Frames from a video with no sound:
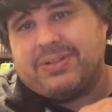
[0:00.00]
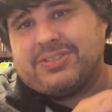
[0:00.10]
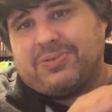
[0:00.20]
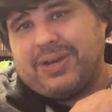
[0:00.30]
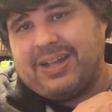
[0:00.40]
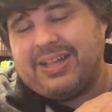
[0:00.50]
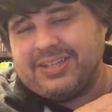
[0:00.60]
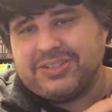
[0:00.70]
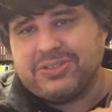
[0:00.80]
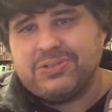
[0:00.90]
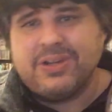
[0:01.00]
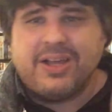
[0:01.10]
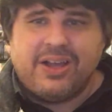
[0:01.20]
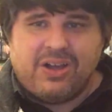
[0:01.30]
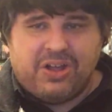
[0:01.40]
once in a while I do,
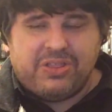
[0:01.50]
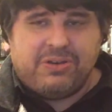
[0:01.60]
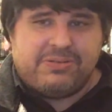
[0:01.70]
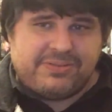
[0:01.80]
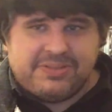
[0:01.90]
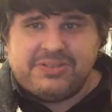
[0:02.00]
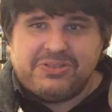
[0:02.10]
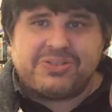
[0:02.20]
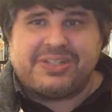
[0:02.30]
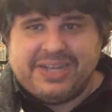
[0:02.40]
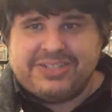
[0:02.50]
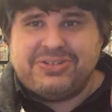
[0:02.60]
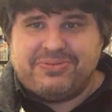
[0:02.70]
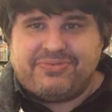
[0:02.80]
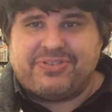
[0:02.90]
although usually I
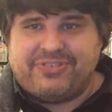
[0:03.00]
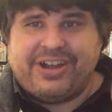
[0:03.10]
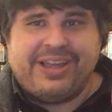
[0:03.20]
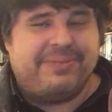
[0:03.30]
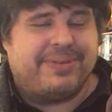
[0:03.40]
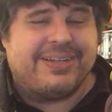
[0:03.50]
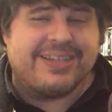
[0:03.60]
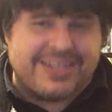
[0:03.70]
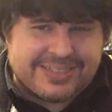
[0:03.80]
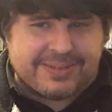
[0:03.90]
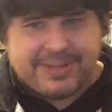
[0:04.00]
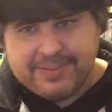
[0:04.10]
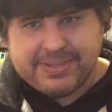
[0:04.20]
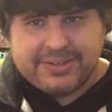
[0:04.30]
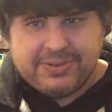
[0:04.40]
do them for Vine, but
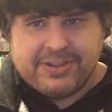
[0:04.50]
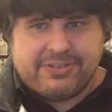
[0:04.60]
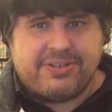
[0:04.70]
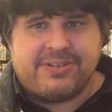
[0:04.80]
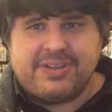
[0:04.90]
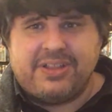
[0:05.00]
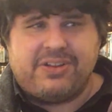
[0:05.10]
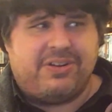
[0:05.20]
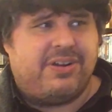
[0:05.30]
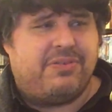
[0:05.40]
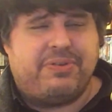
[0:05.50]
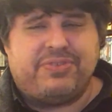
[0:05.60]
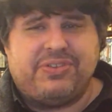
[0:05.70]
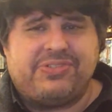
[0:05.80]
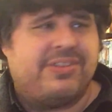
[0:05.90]
sometimes I do other
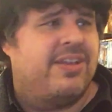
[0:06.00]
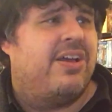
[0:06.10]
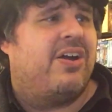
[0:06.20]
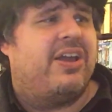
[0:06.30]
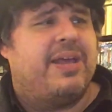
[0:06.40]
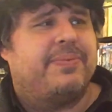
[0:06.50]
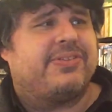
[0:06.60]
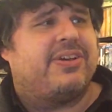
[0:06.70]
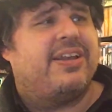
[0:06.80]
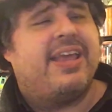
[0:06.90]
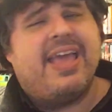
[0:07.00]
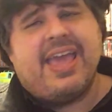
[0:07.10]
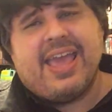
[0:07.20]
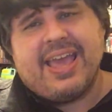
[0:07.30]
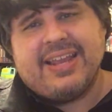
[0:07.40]
reviews on Amazon.
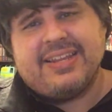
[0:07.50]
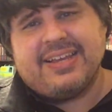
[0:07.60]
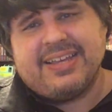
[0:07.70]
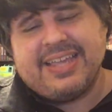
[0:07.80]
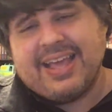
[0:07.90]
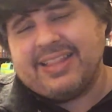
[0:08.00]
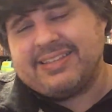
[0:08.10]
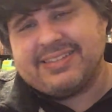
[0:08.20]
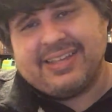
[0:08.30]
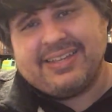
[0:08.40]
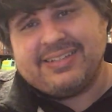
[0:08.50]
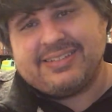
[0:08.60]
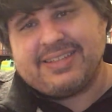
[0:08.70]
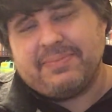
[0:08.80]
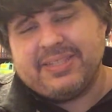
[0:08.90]
And yeah, they
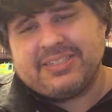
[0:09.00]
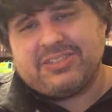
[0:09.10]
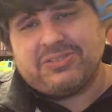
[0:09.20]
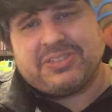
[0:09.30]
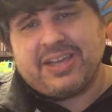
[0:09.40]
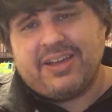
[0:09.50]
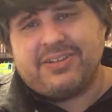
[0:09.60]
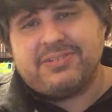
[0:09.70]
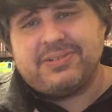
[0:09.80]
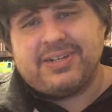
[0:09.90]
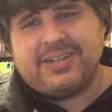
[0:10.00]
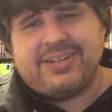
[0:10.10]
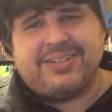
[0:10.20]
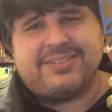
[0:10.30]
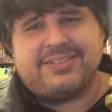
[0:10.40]
sent me this
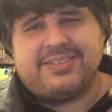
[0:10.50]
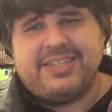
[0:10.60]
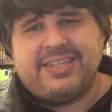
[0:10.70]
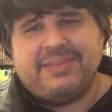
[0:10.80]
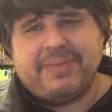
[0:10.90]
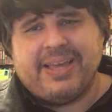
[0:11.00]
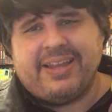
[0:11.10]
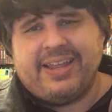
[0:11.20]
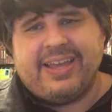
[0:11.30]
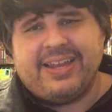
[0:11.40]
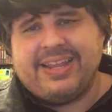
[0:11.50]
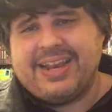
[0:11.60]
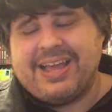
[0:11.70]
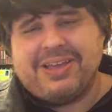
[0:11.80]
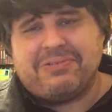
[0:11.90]
Toscano Tiki Man Head,
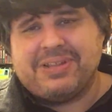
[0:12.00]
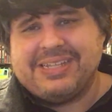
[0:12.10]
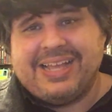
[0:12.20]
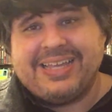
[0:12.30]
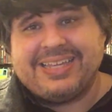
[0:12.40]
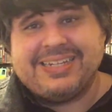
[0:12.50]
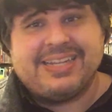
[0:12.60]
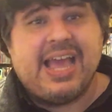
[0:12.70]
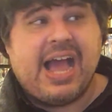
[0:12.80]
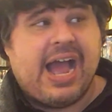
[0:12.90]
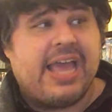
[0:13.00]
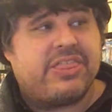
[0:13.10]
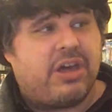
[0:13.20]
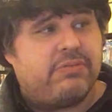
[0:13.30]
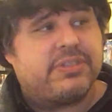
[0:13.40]
and I really like it. I
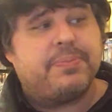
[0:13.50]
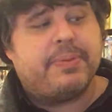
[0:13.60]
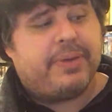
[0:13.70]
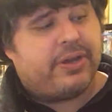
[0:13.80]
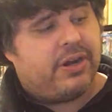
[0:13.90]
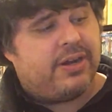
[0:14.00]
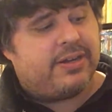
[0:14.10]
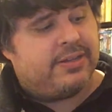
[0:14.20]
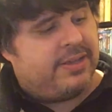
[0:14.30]
thought it was gonna be bigger.